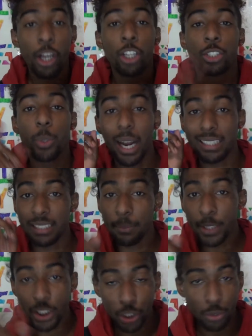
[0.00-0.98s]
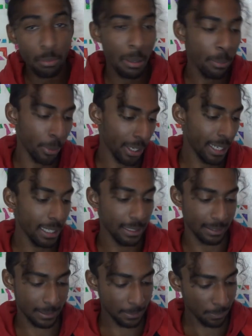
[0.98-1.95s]
So guys, something to remember
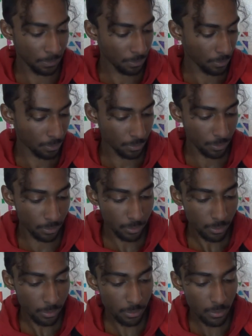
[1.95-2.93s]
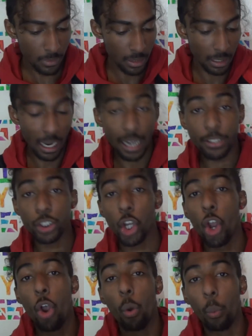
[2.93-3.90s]
is, guys,
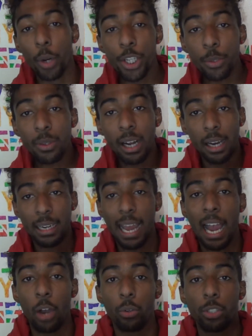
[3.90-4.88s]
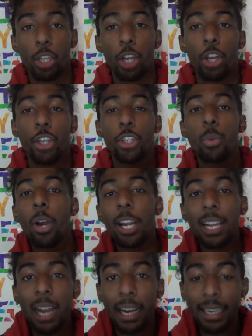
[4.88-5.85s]
when you cut out, you
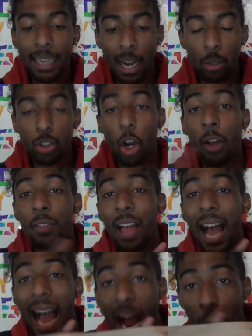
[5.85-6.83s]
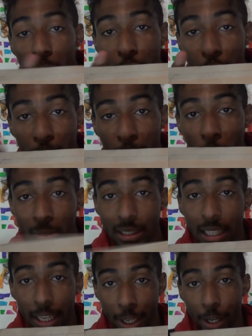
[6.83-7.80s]
are cutting out on the outermost
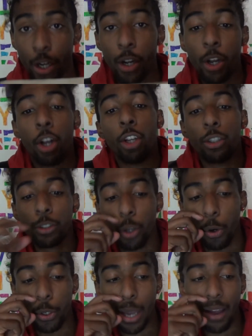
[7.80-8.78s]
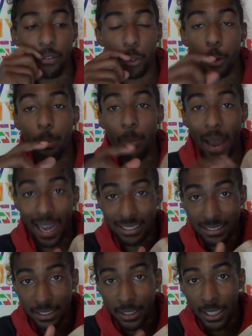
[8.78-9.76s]
layer. So you have your
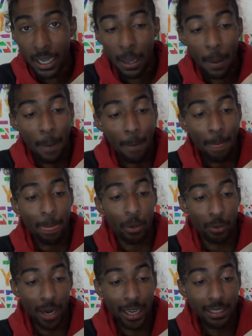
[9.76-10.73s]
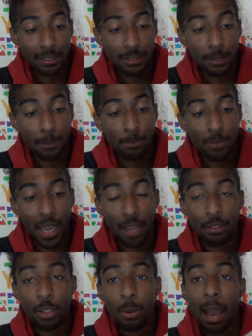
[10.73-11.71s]
pattern, right?
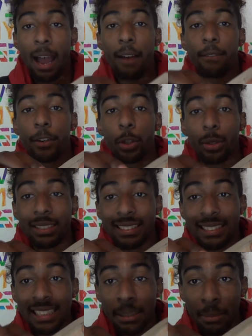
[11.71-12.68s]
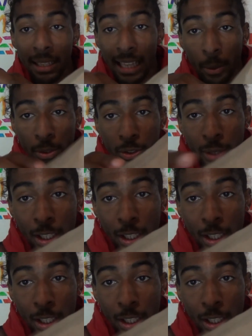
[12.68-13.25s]
And then you have your seam allowance.